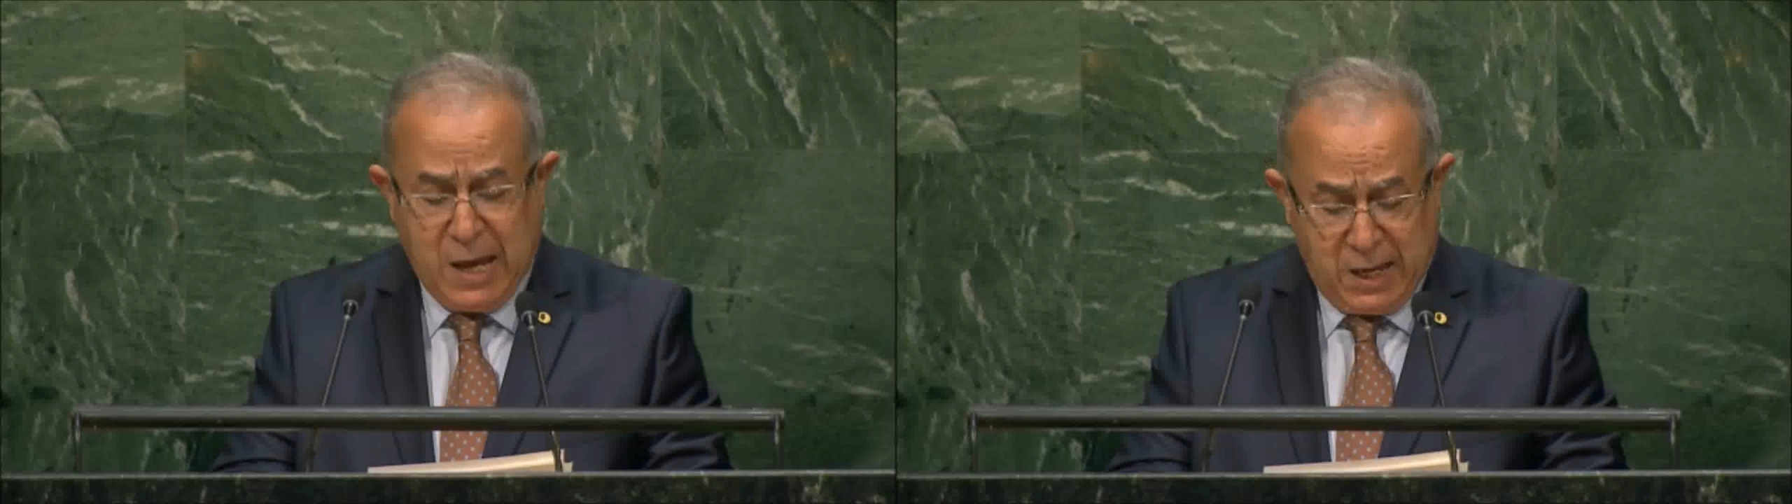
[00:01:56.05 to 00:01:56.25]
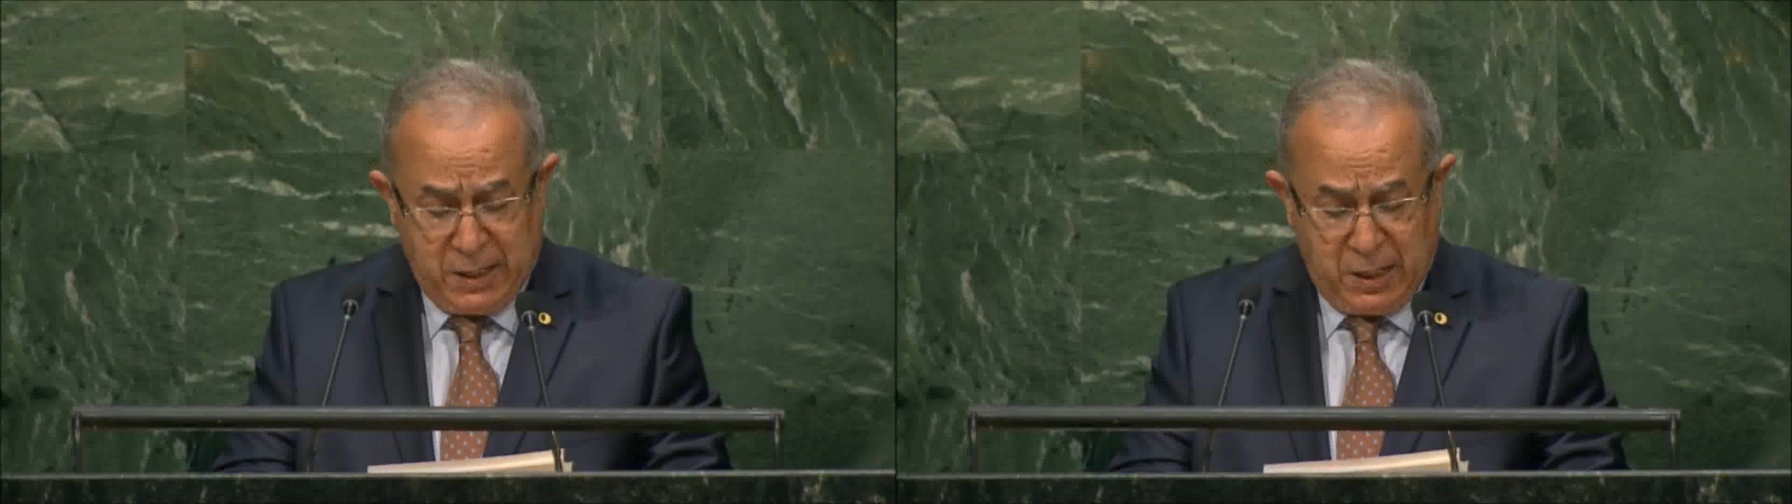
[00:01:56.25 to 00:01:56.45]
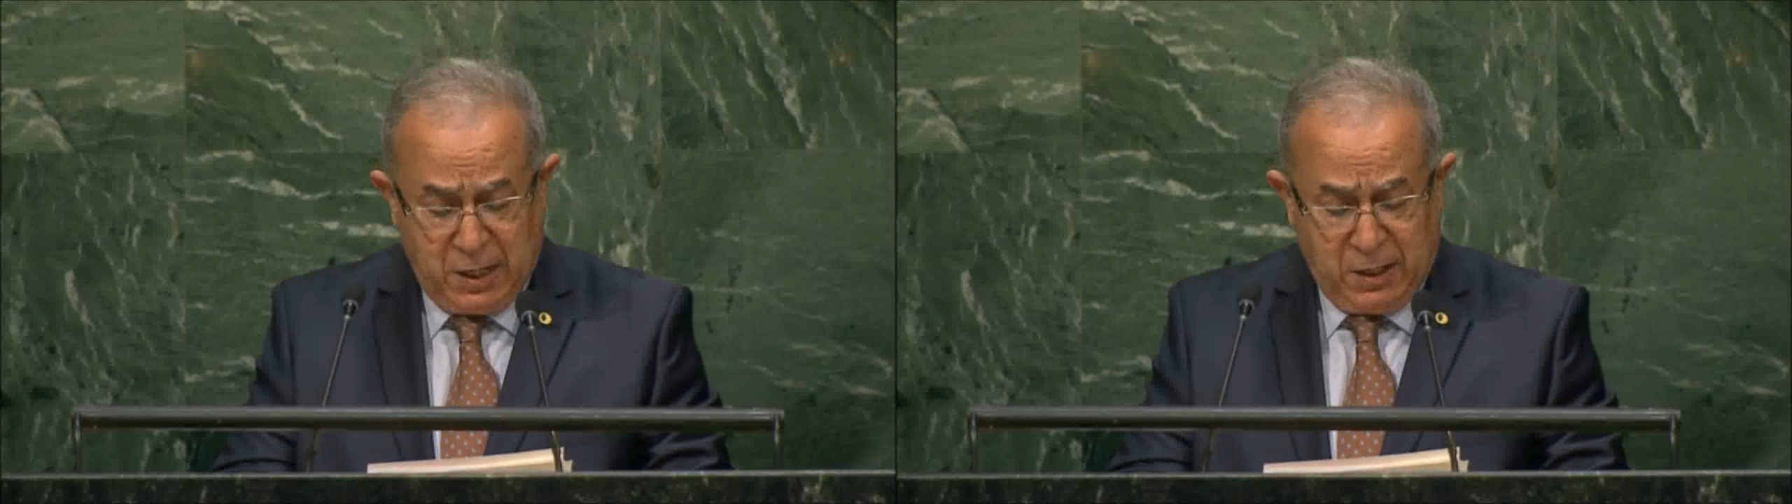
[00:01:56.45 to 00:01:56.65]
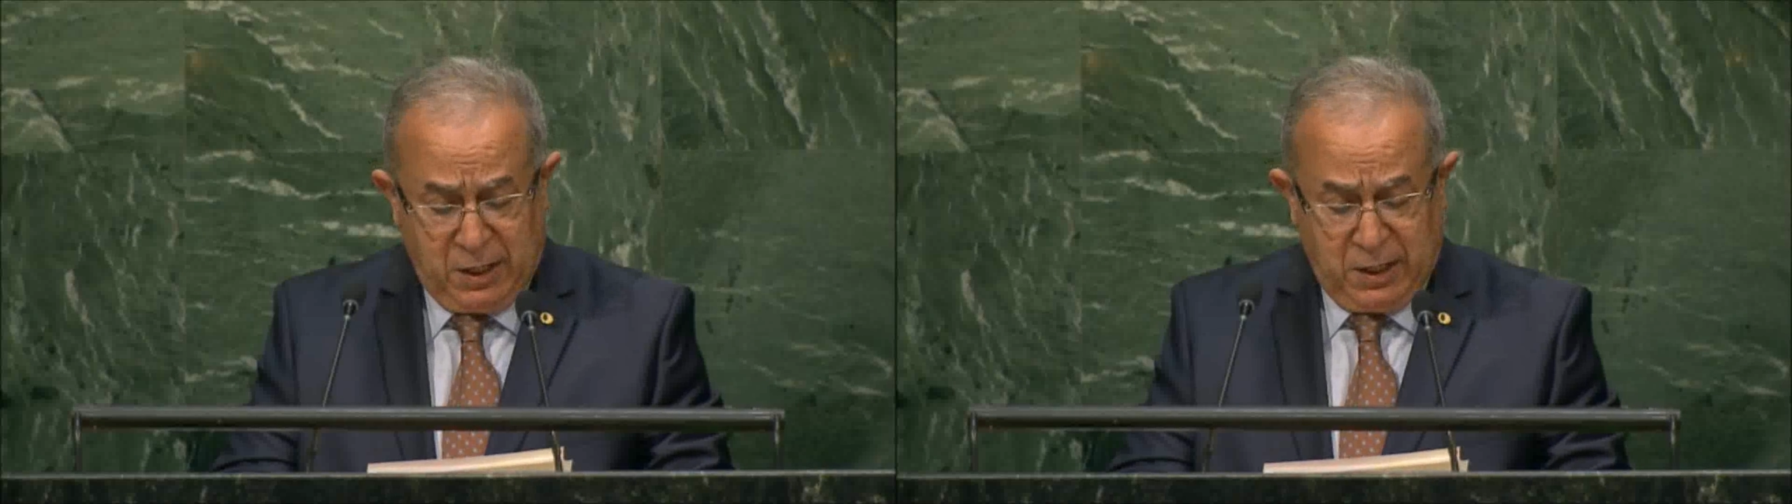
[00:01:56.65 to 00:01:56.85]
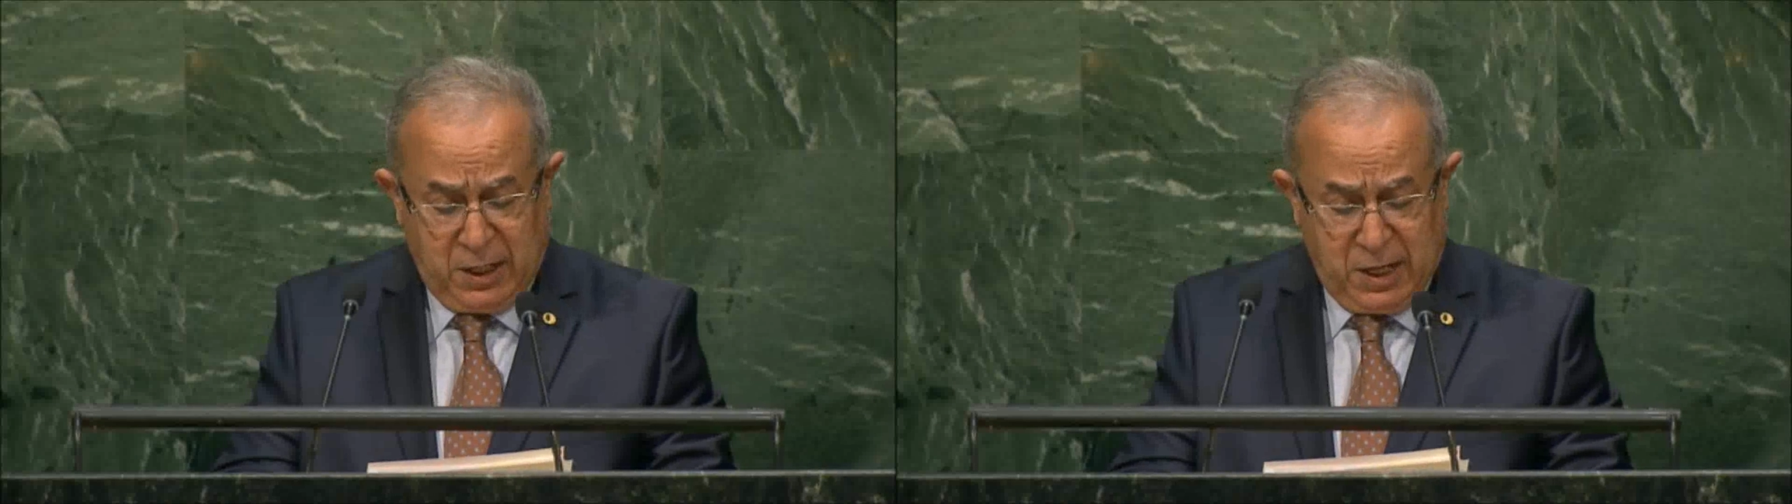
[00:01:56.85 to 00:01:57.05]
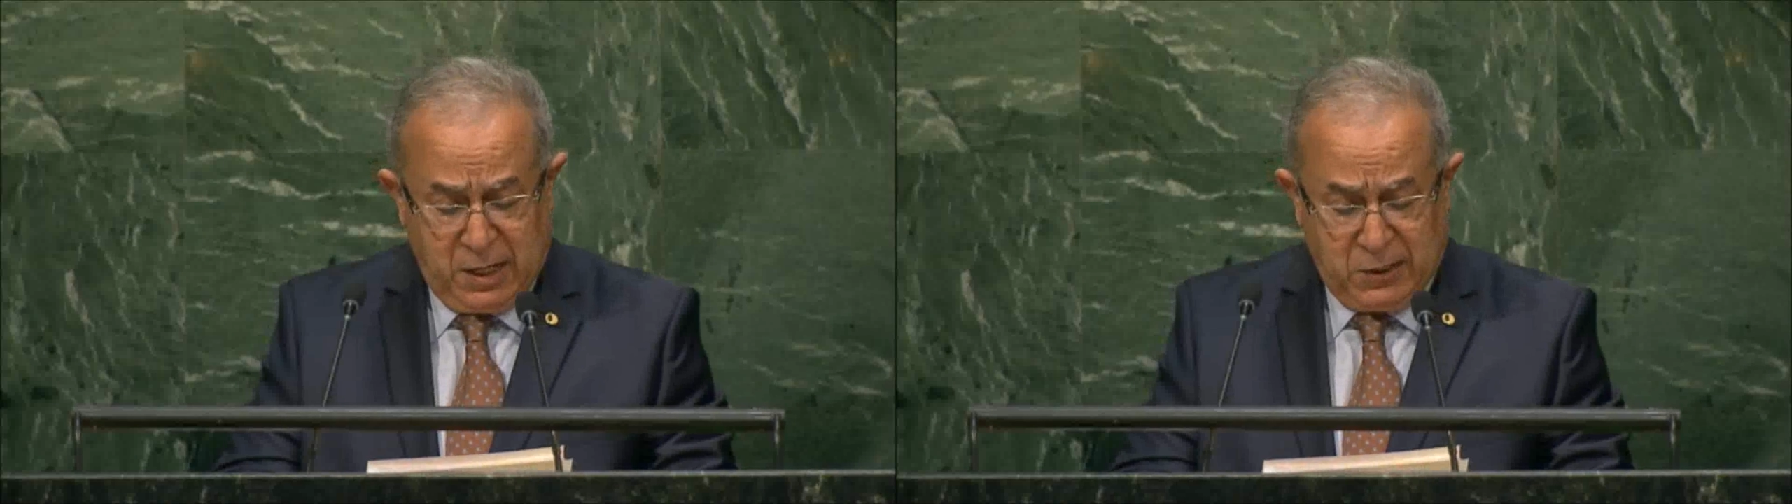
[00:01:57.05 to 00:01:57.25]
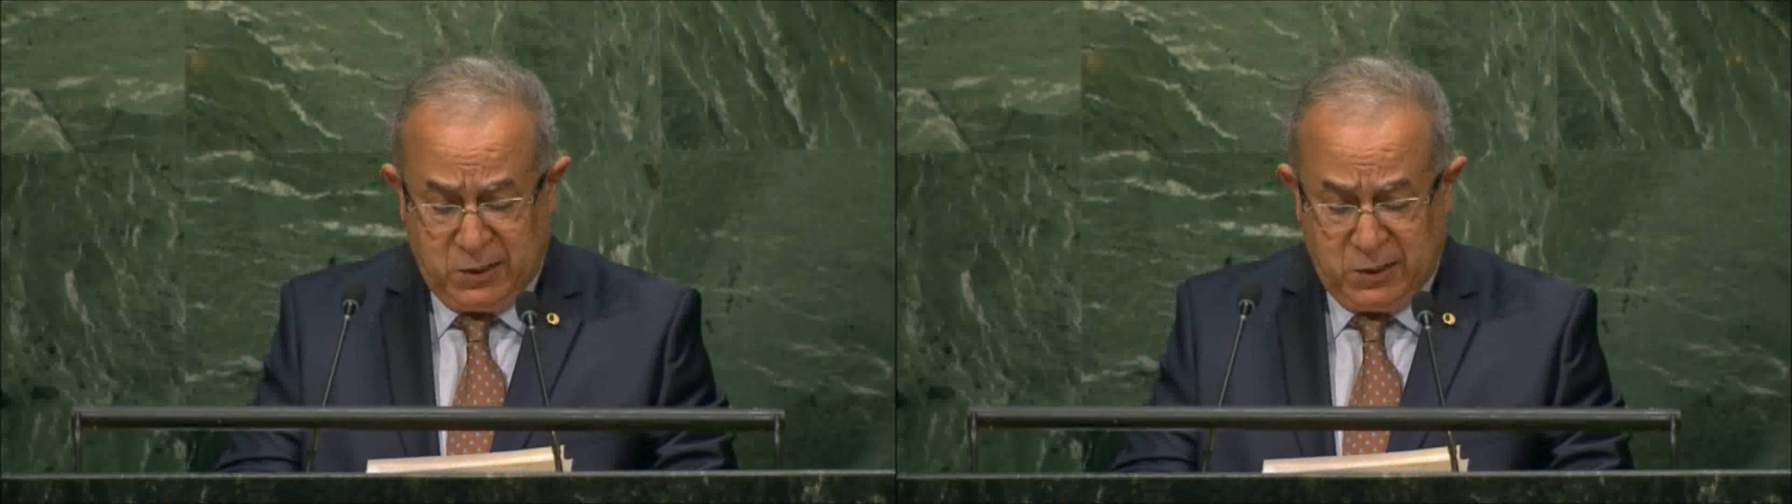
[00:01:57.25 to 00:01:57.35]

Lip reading: and Latin America,